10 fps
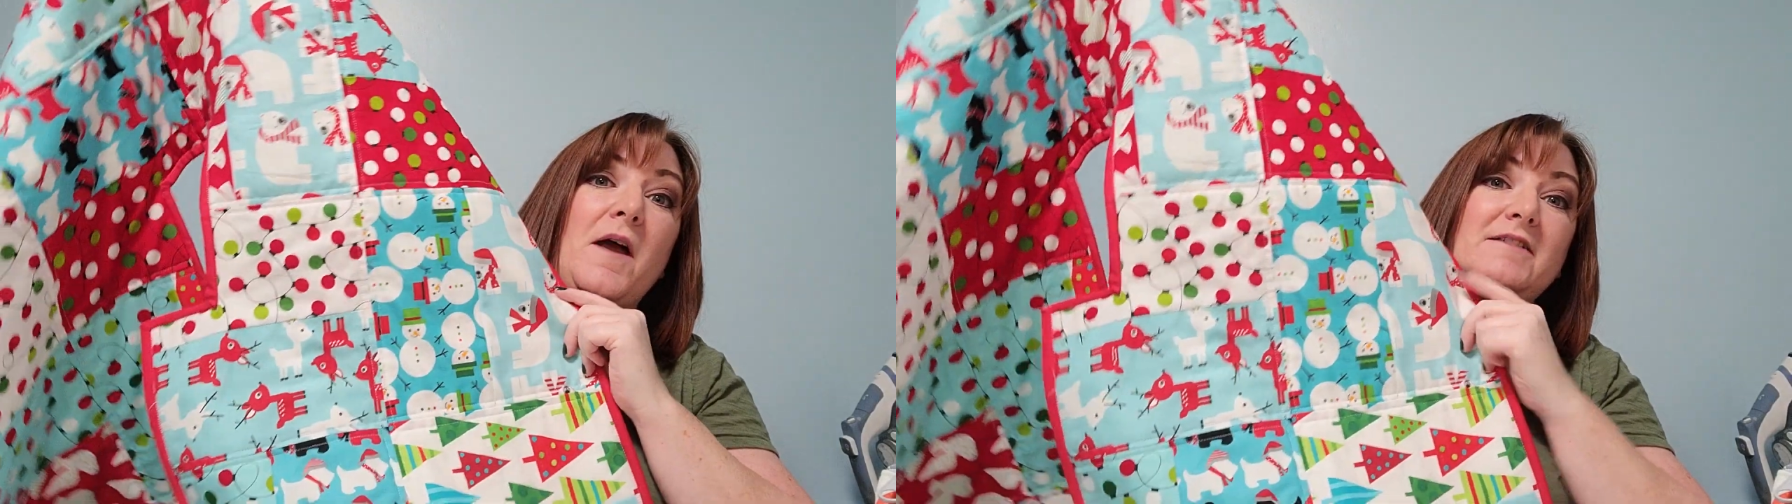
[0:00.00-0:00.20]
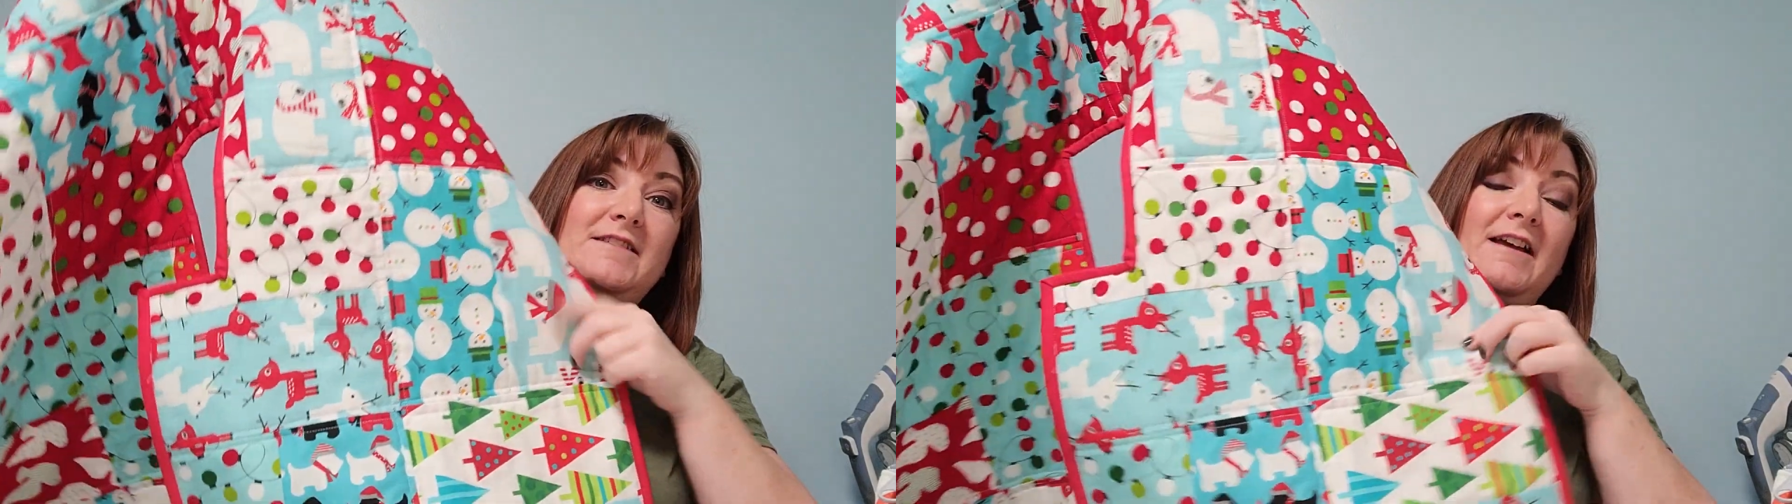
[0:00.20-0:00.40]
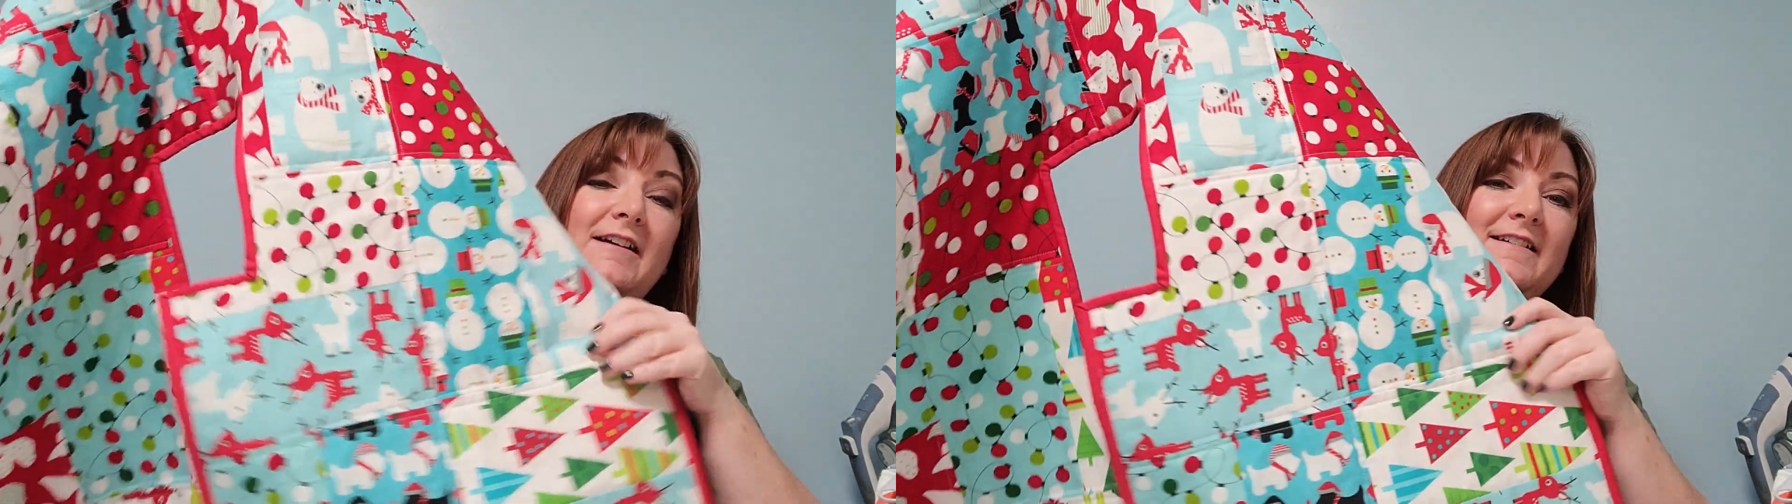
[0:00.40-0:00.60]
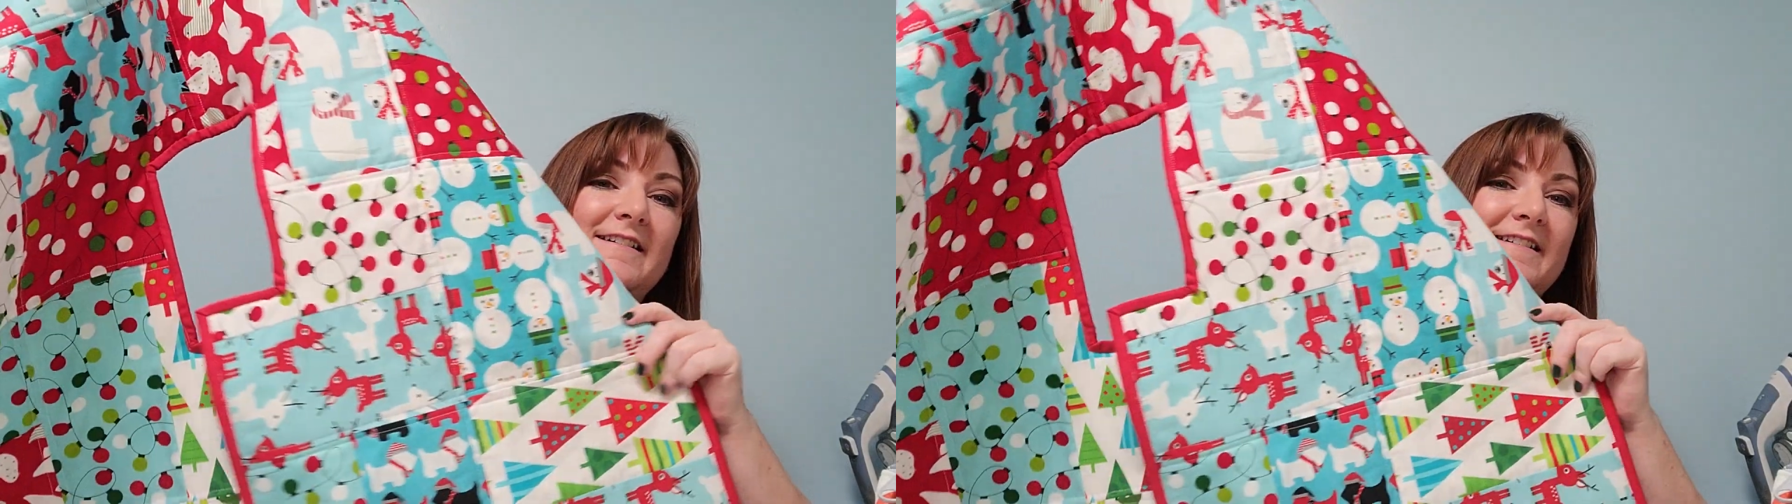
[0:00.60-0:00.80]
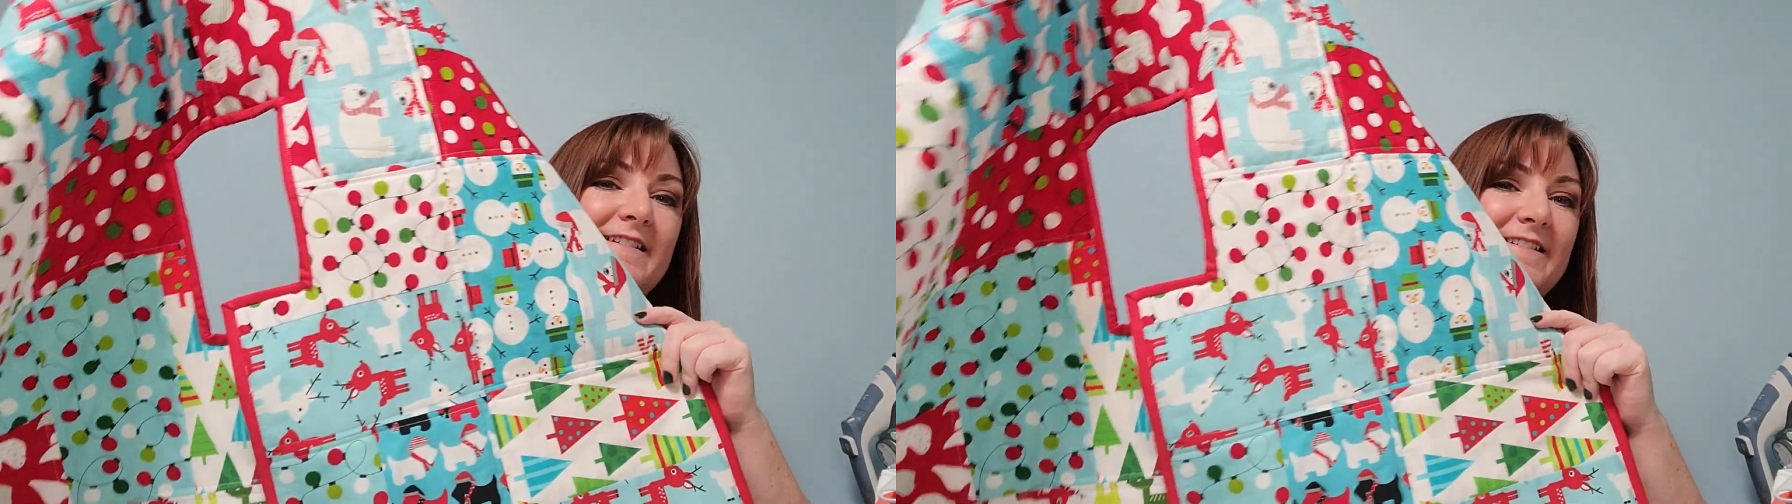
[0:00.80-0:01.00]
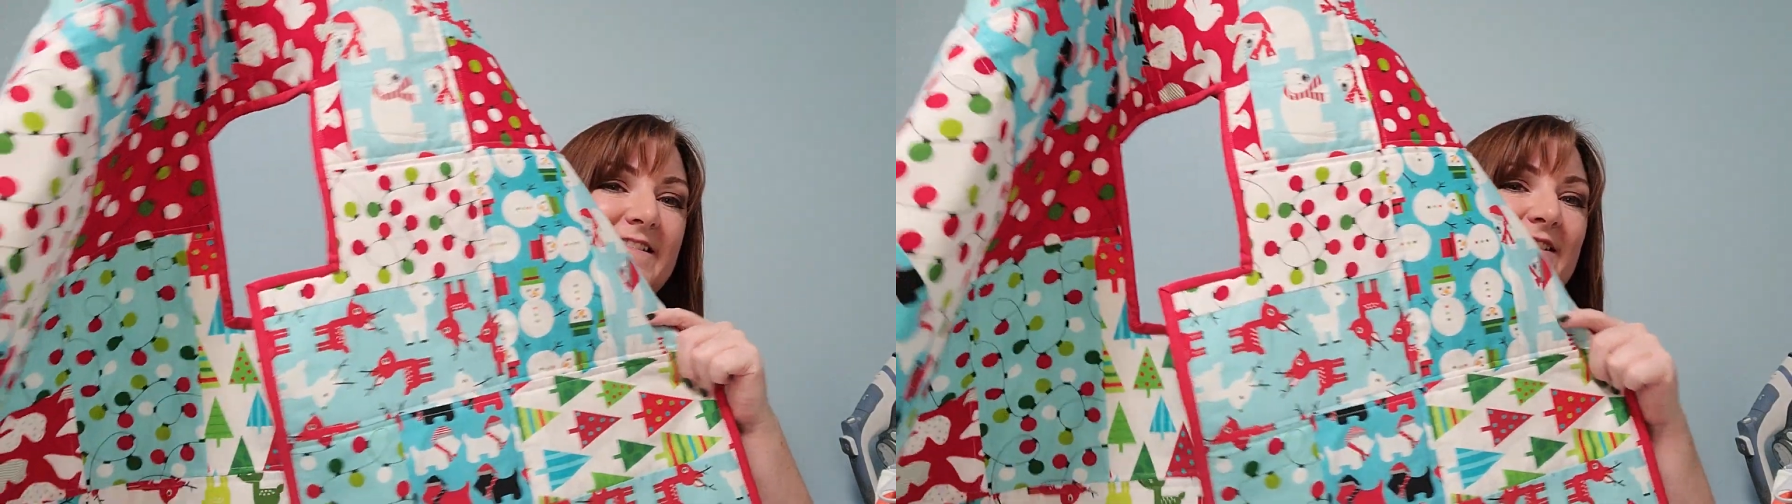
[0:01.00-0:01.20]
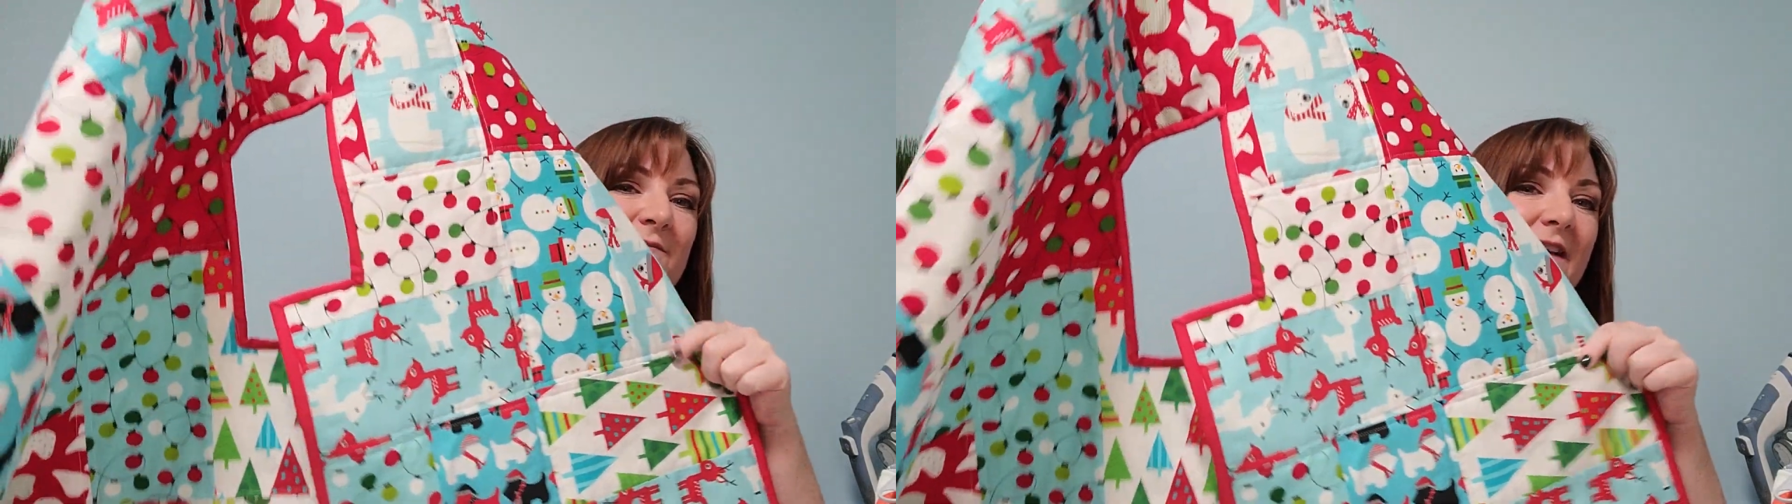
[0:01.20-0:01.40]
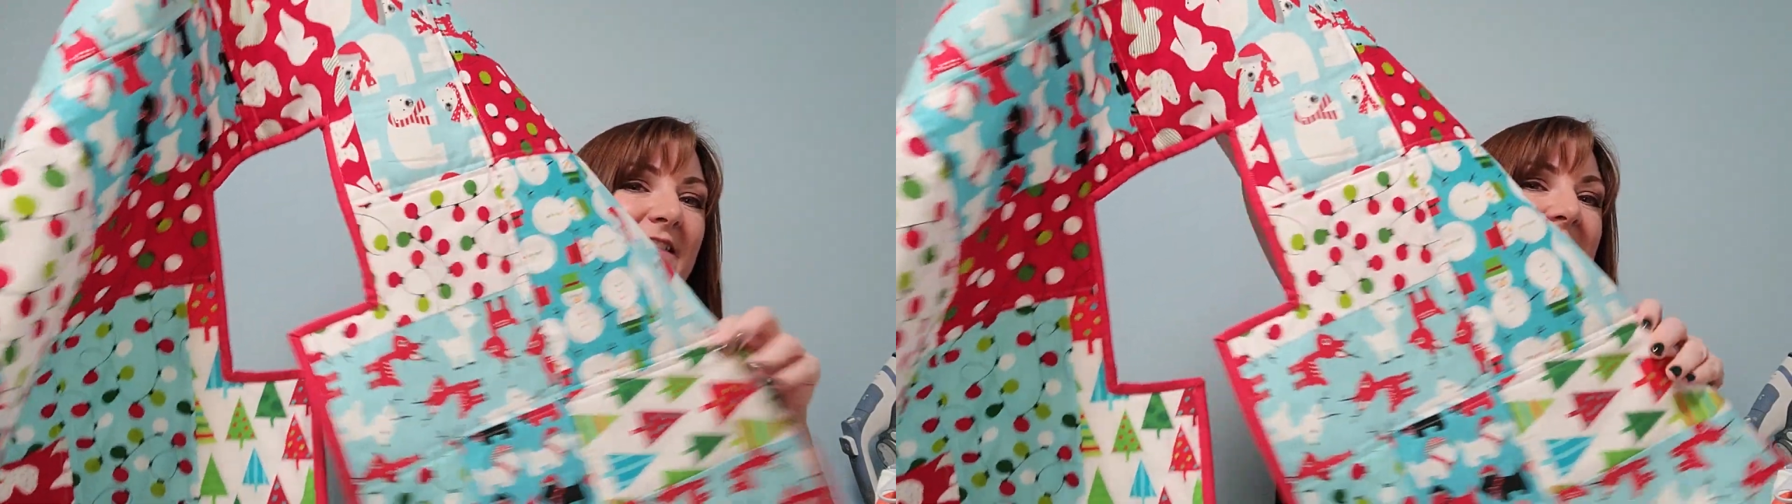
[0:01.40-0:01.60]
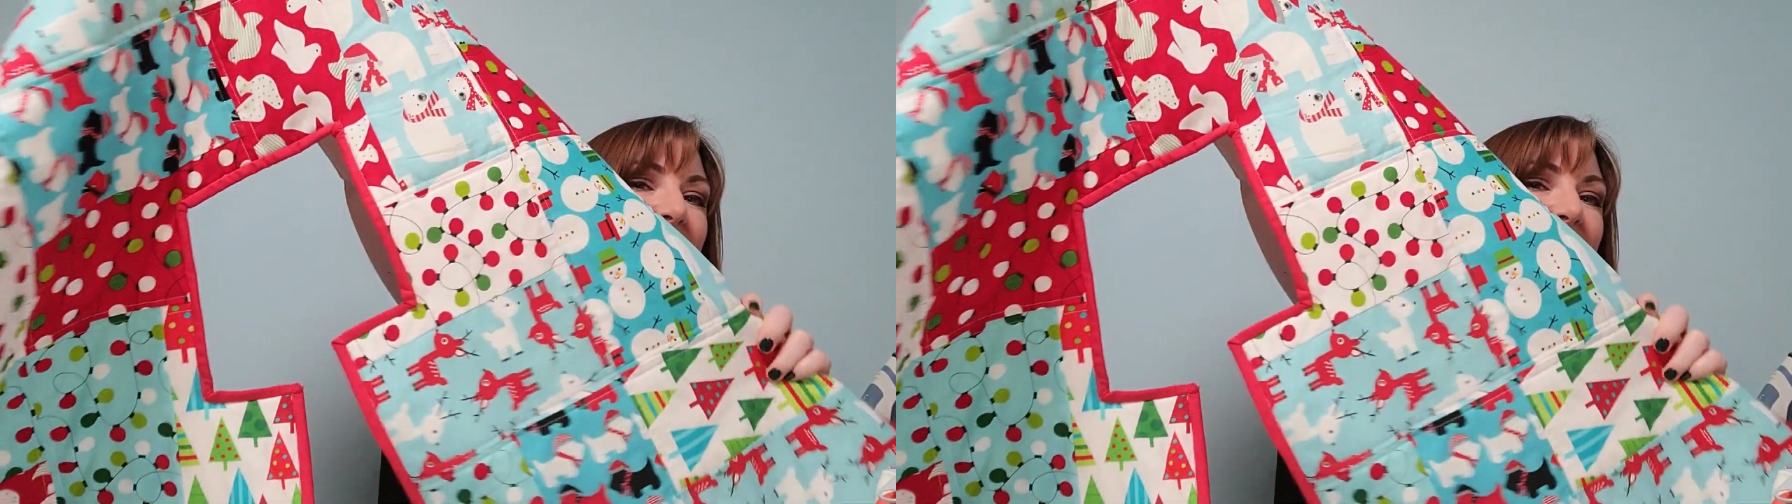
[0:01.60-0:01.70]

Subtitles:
it to make the